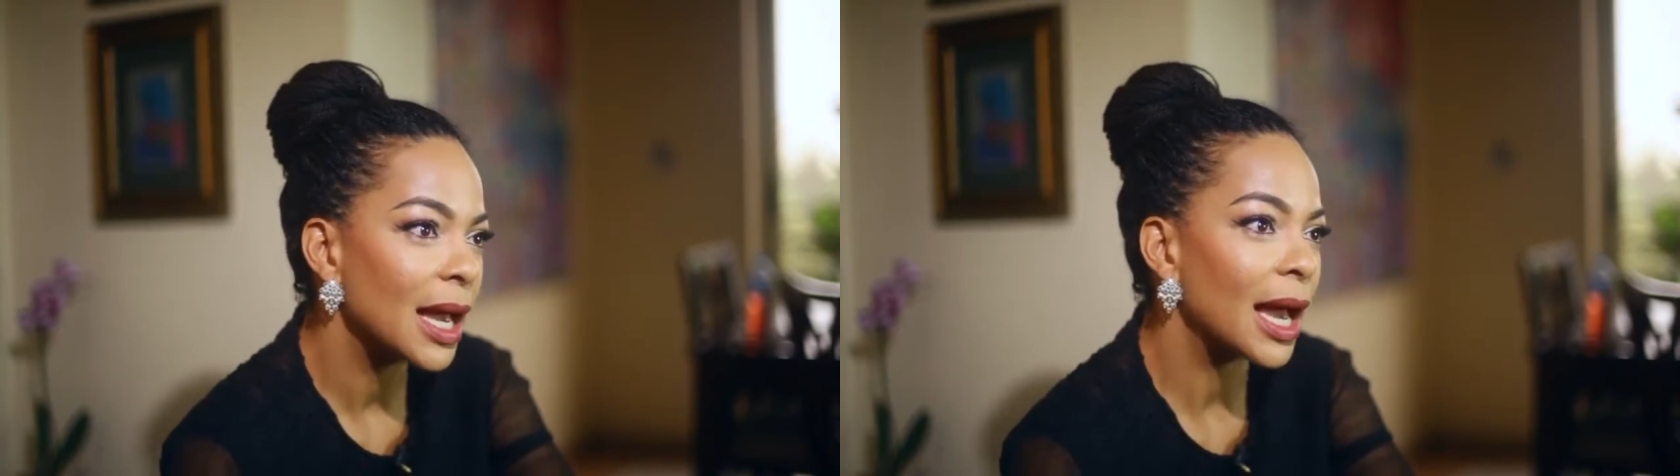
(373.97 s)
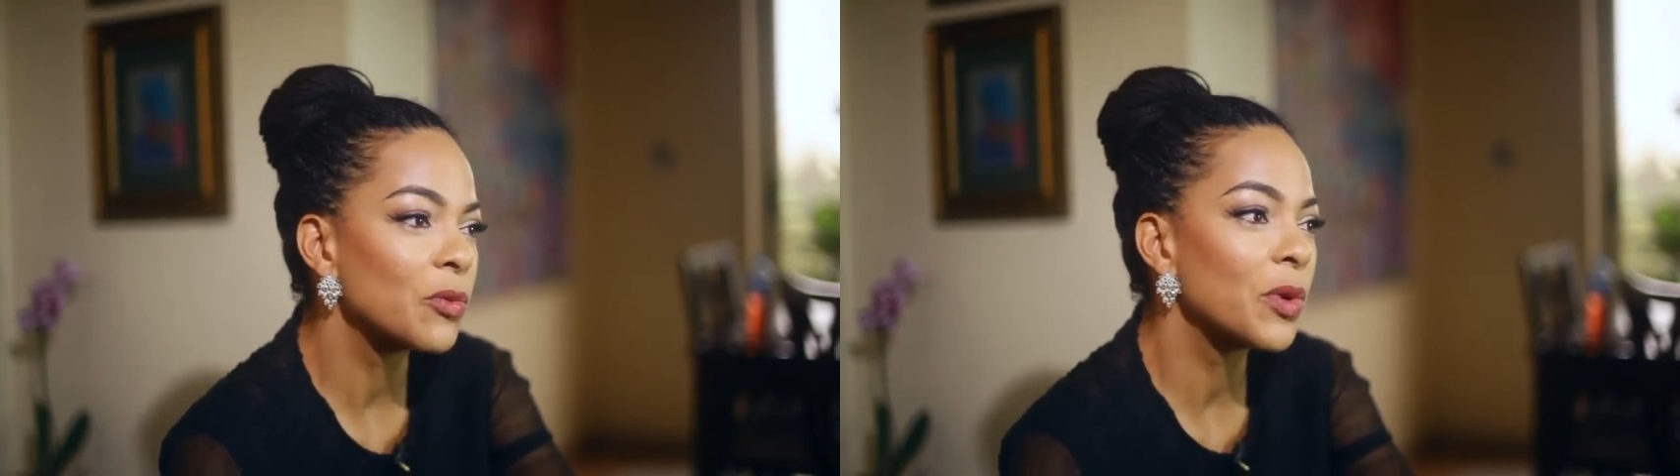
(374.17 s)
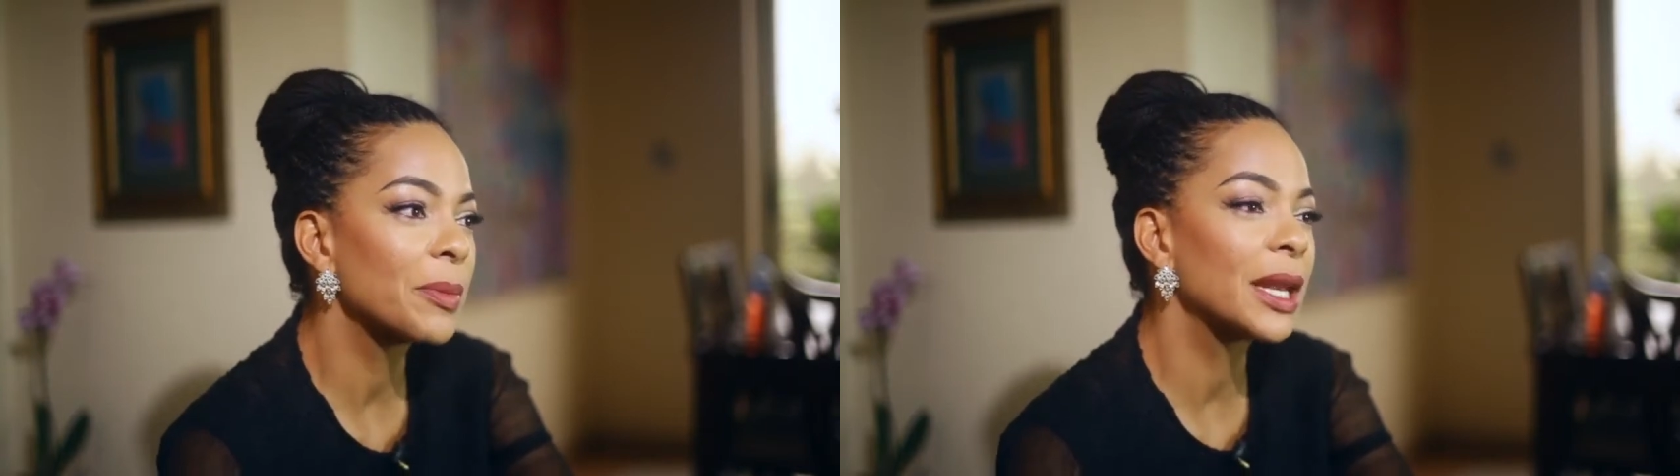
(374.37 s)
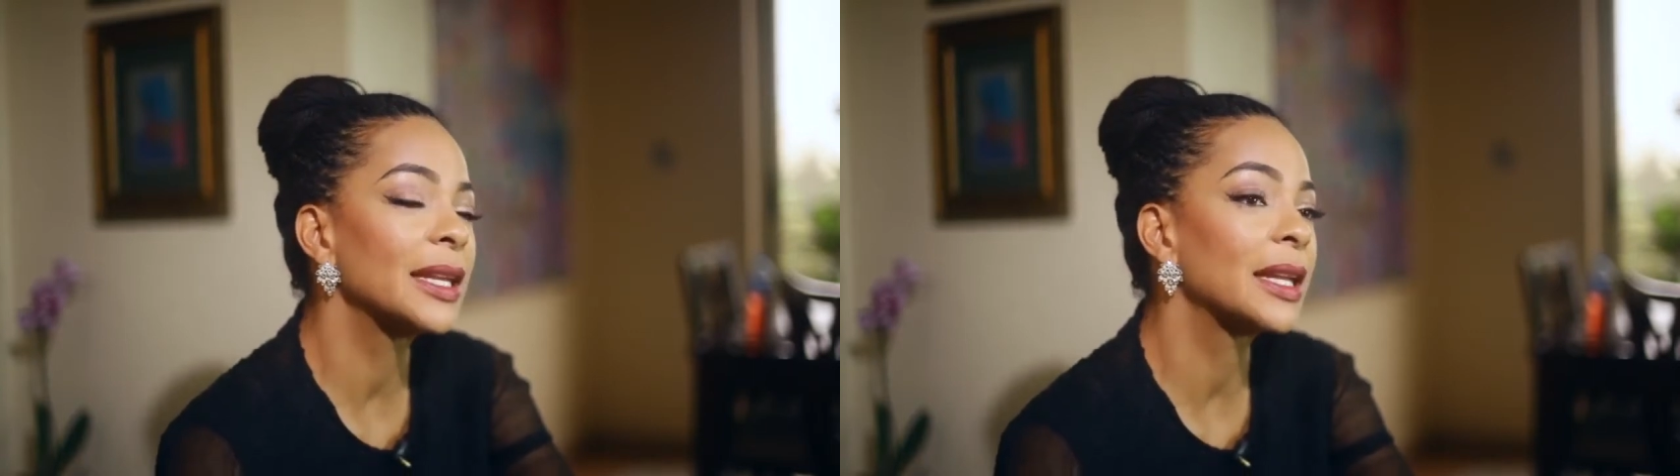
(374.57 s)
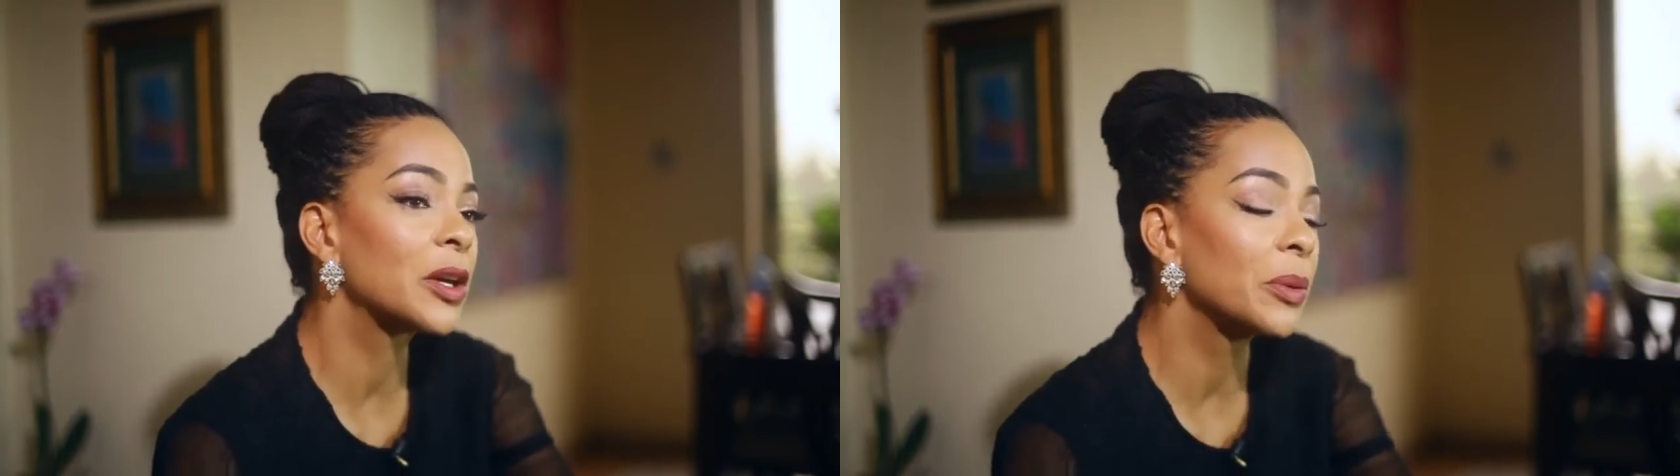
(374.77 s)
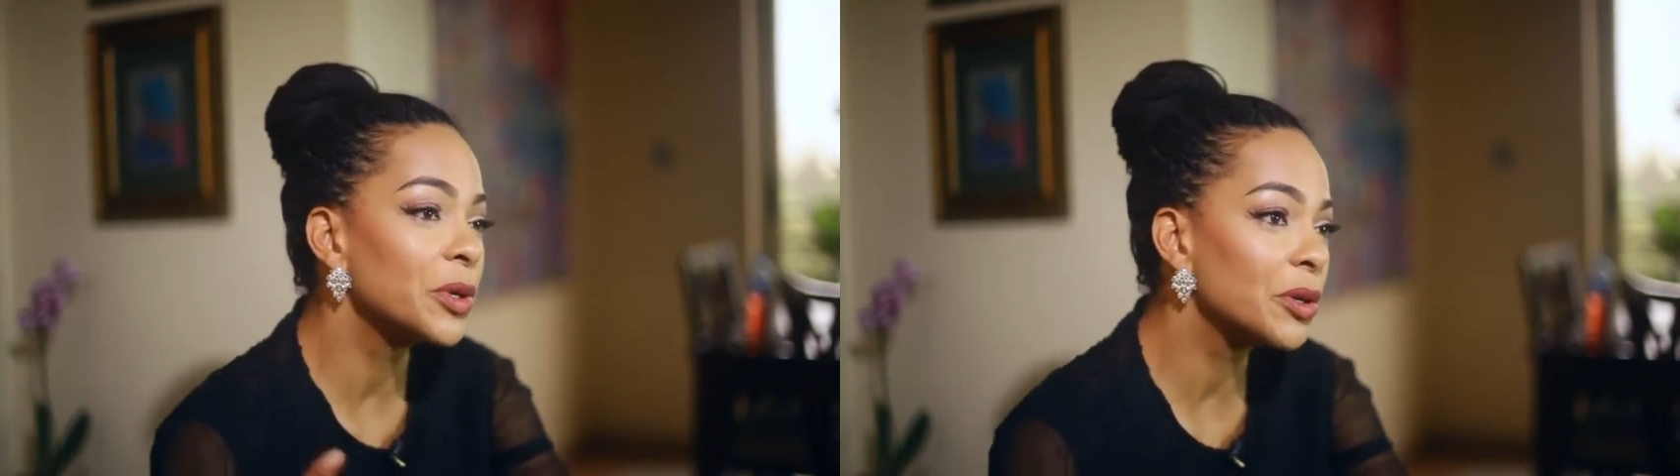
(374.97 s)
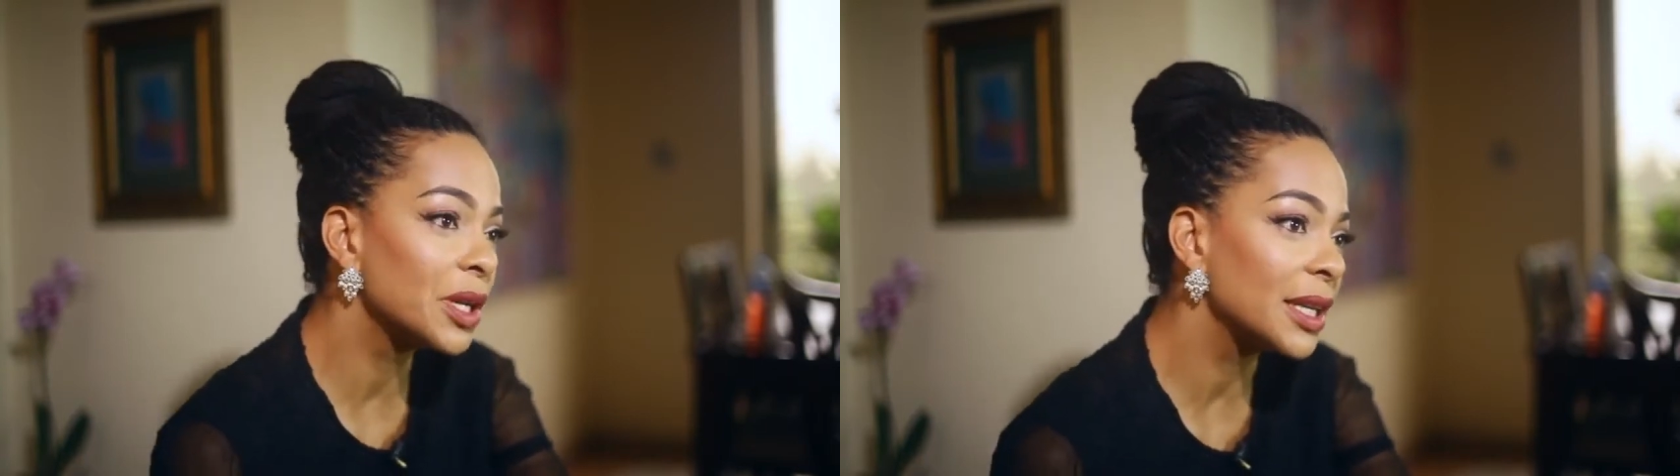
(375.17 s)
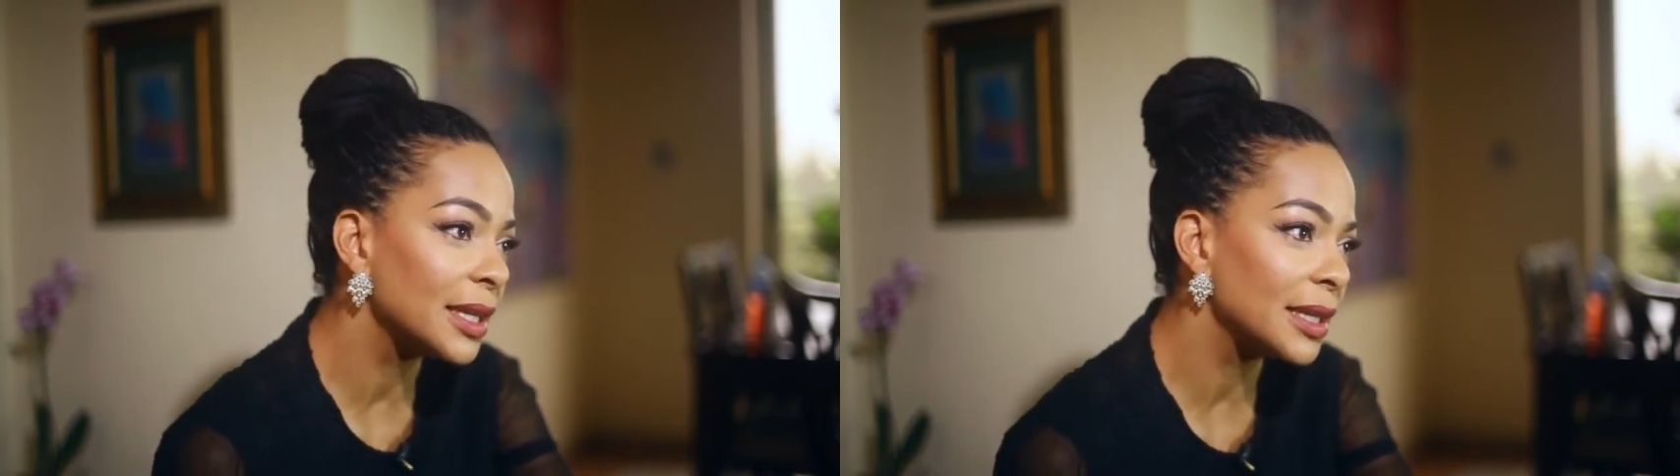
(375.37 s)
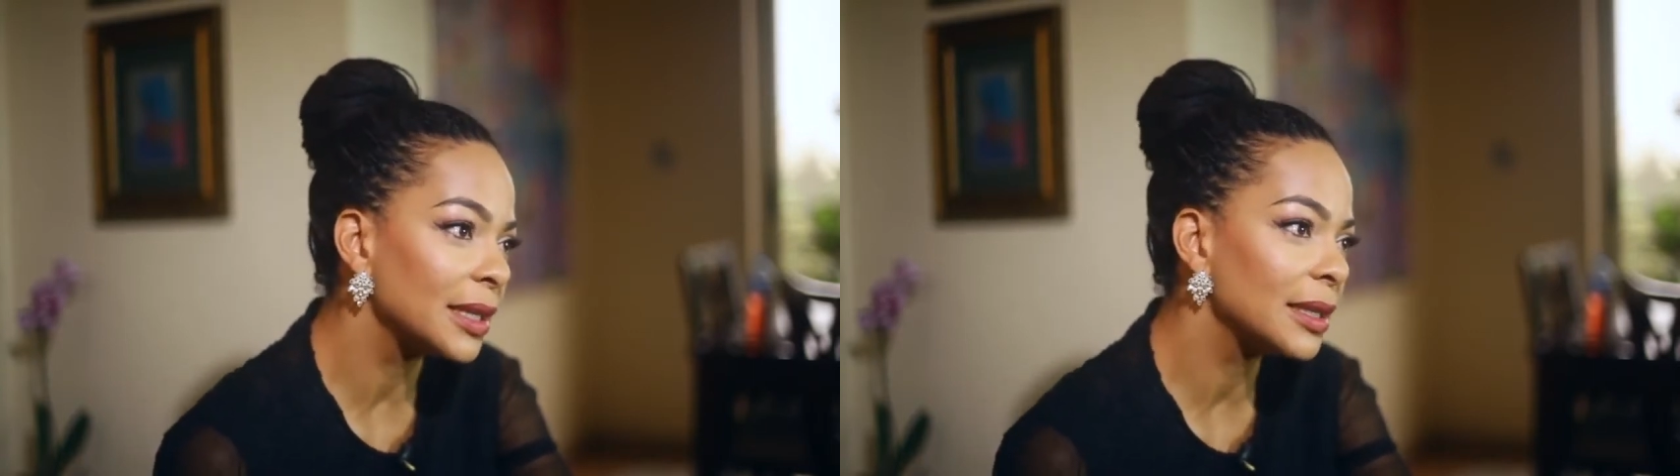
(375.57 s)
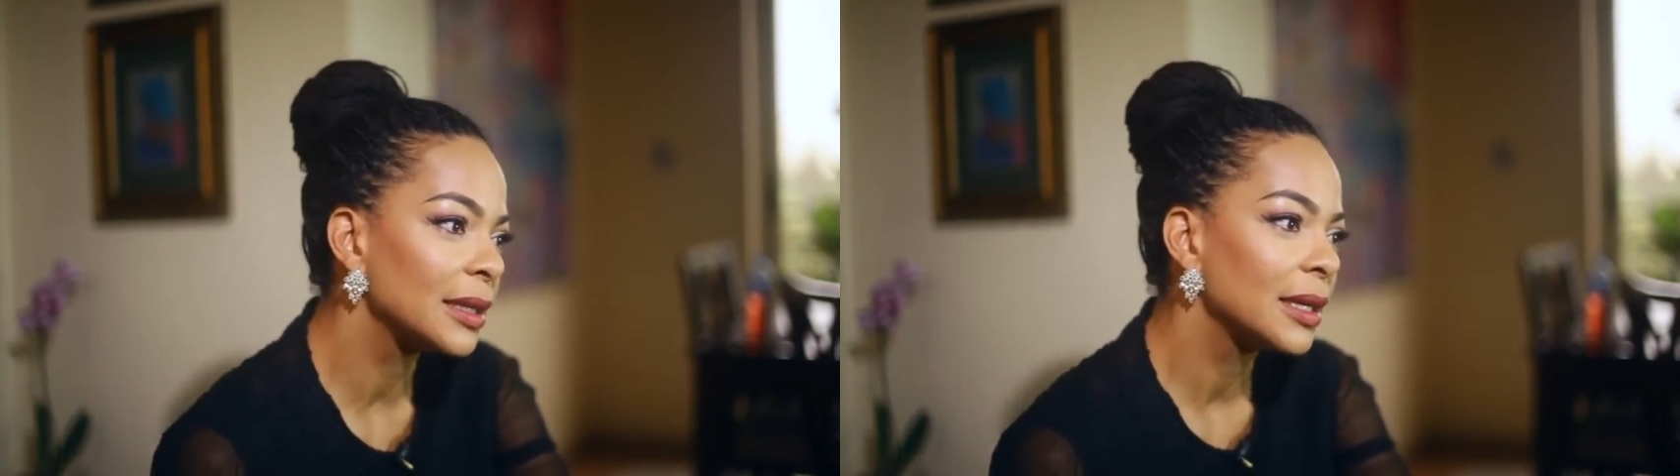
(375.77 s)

and women in the community